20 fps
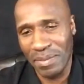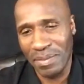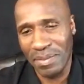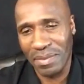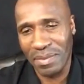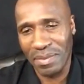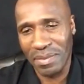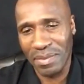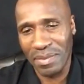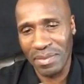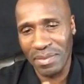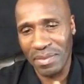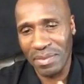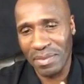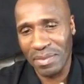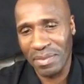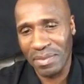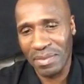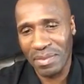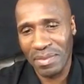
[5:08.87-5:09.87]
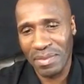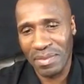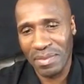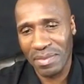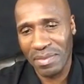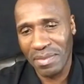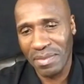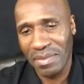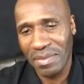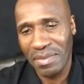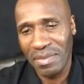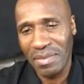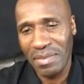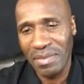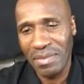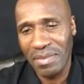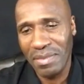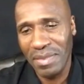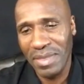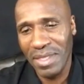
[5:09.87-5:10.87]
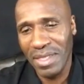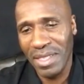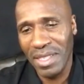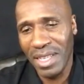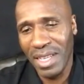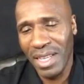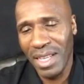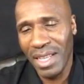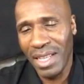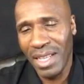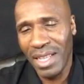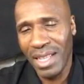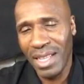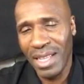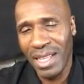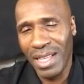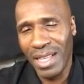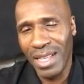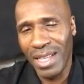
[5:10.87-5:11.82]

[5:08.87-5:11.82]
Nobody speaks.